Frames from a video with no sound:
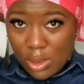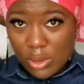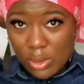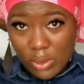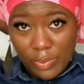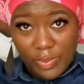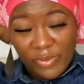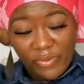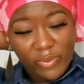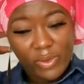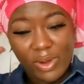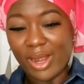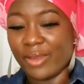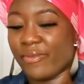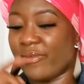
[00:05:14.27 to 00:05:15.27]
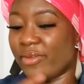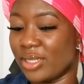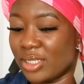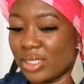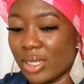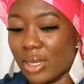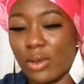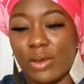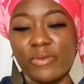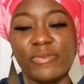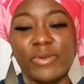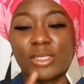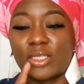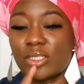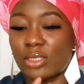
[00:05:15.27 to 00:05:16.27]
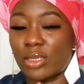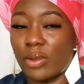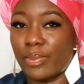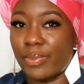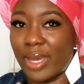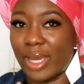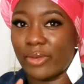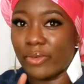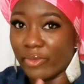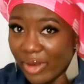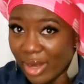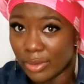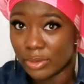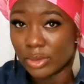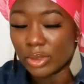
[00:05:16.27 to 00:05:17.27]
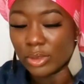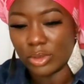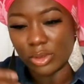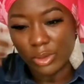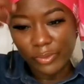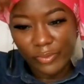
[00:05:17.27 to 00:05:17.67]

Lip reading: So before I finish that off, I'll just come back around to